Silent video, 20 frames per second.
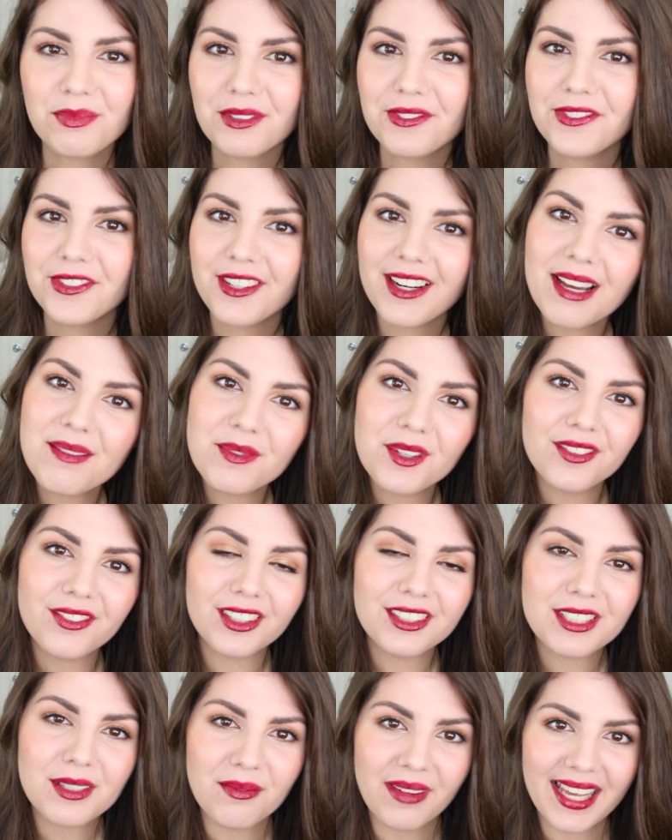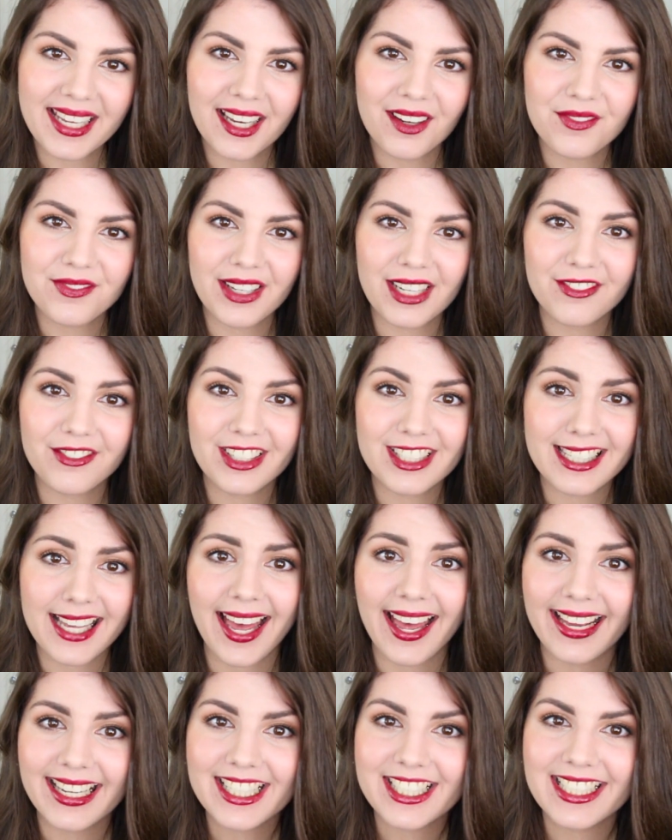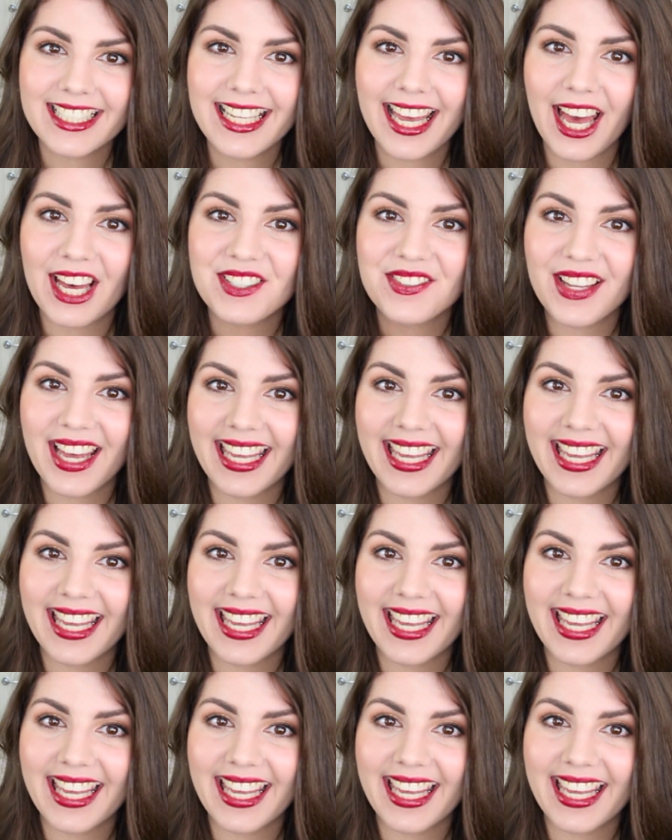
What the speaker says: Before I move on to makeup favourites, I actually have